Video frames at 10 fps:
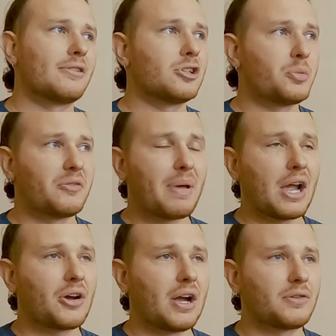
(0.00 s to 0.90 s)
I have a little bit of
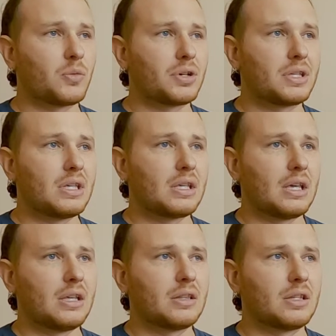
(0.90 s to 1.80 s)
background working
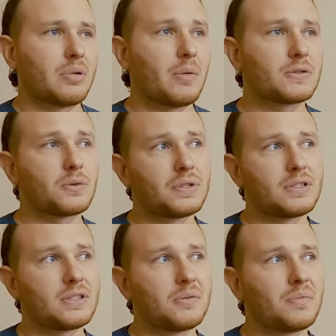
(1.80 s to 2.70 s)
in the public school
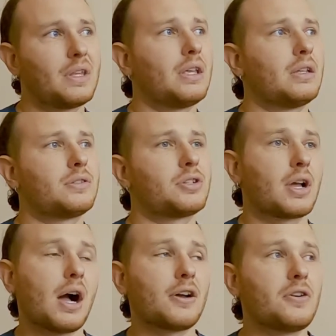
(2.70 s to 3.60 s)
system in
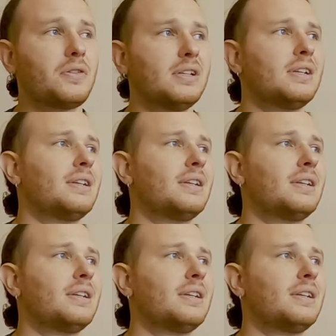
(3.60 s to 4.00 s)
Chicago,